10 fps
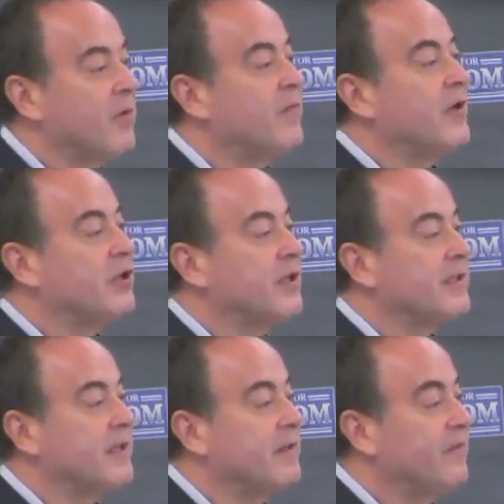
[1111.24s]

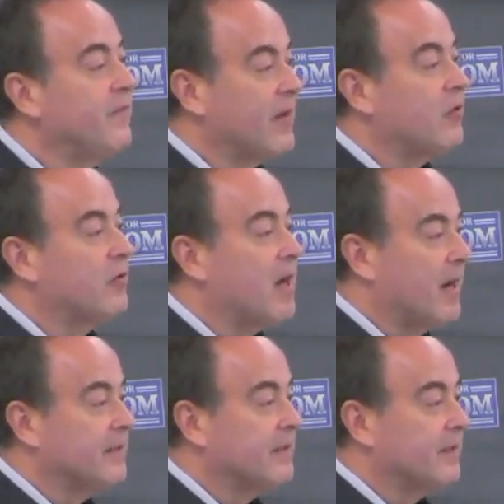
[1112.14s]
provisions in the federal
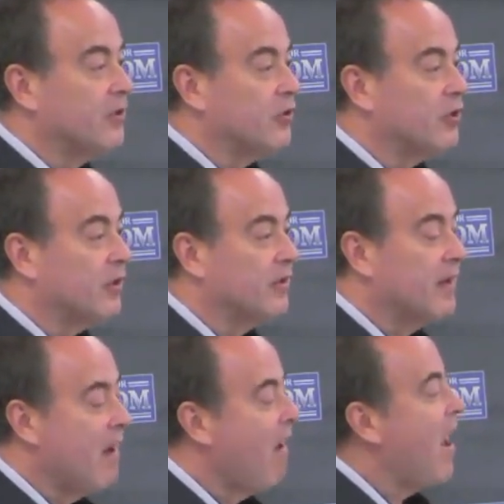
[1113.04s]
Constitution.
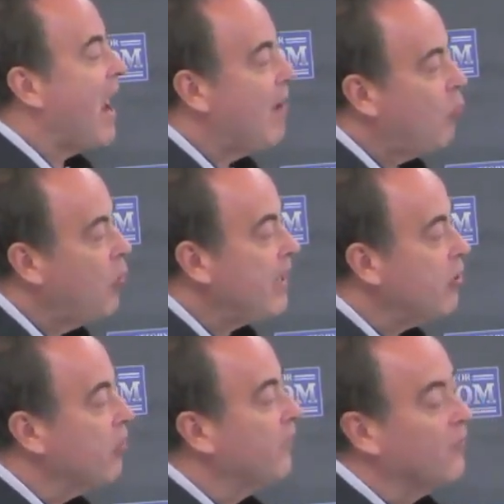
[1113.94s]
And we
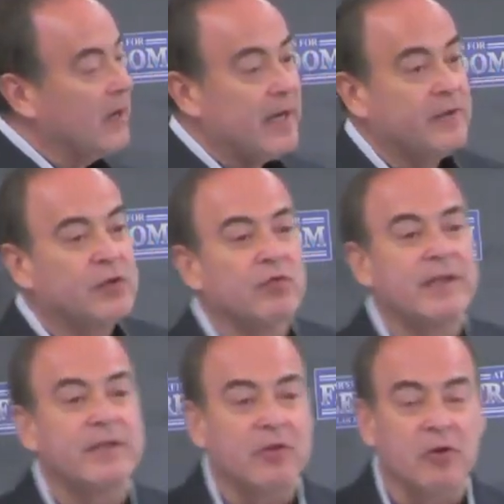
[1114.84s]
are free to
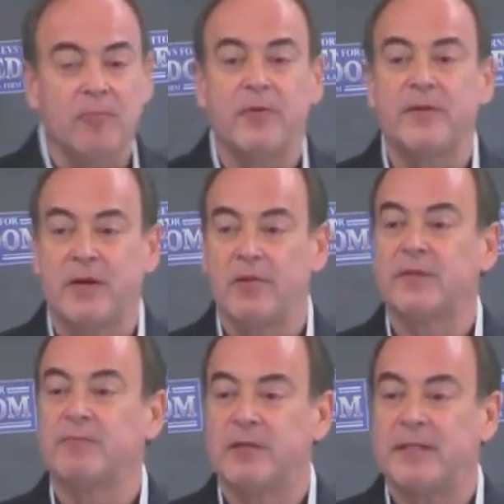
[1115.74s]
interpret
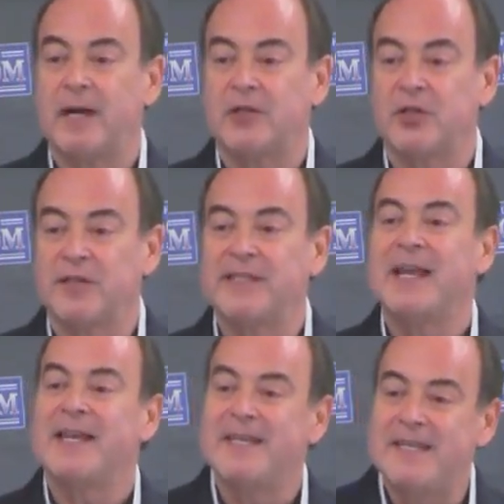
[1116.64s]
those
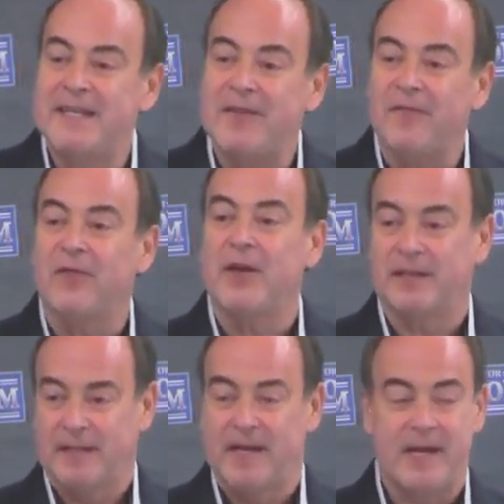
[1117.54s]
protections
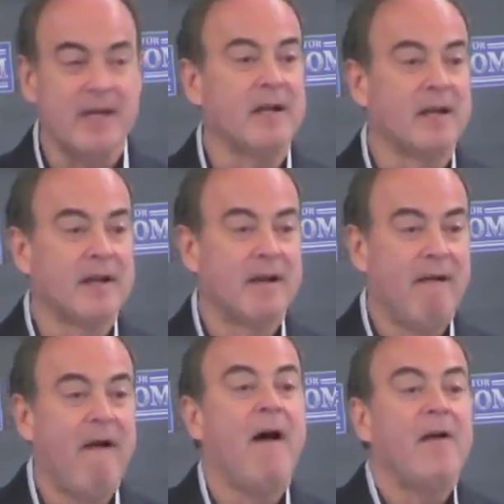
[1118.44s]
differently
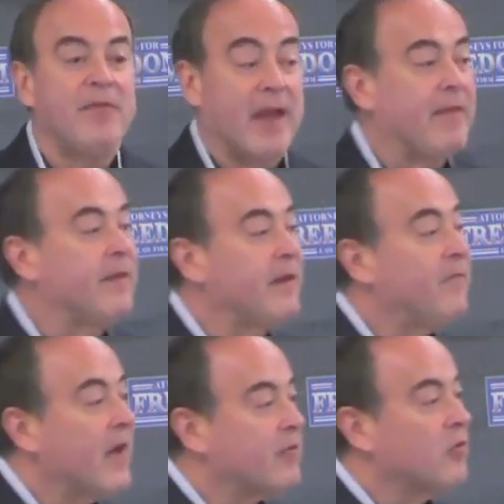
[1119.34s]
than the
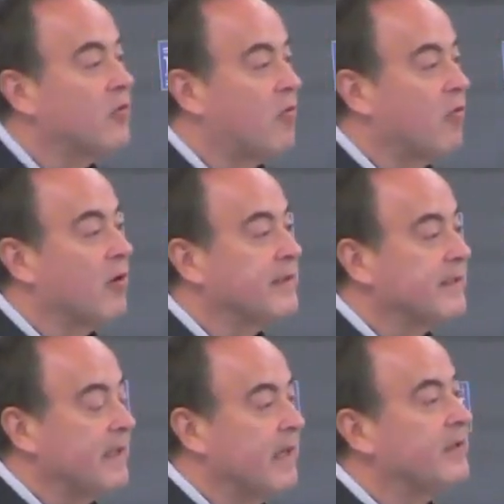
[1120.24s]
federal
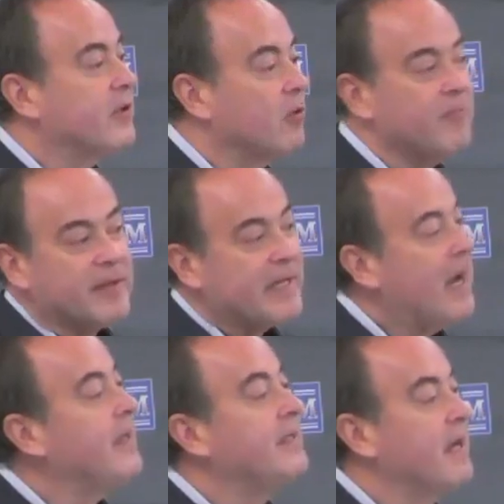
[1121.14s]
courts interpret the
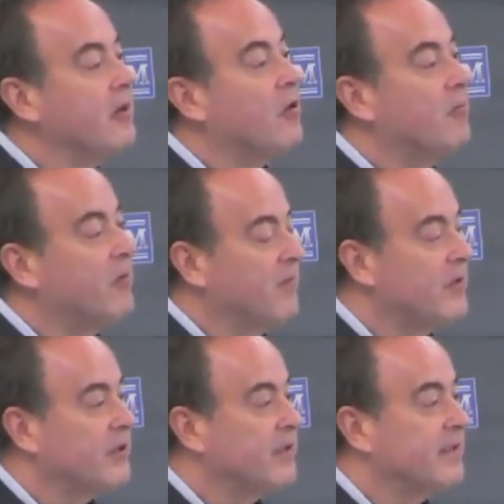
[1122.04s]
identical
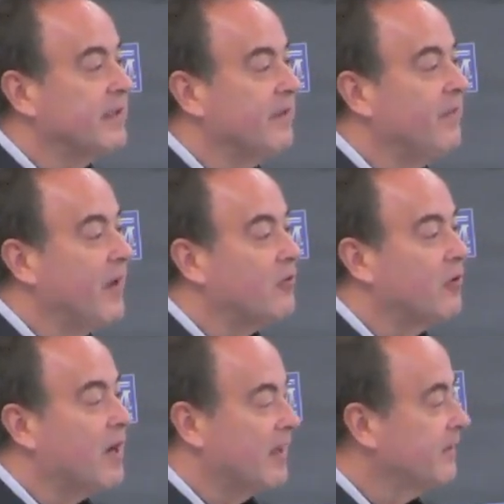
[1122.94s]
provisions in the
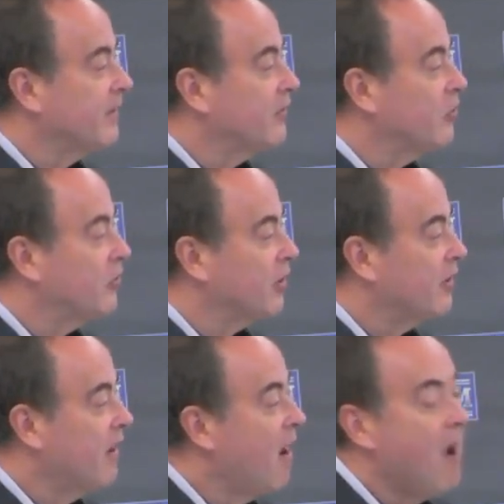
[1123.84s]
federal Constitution,
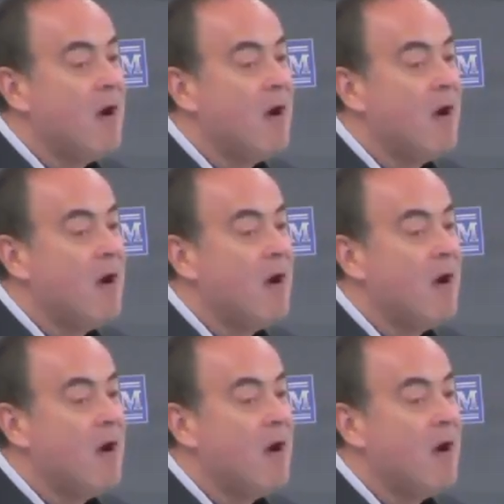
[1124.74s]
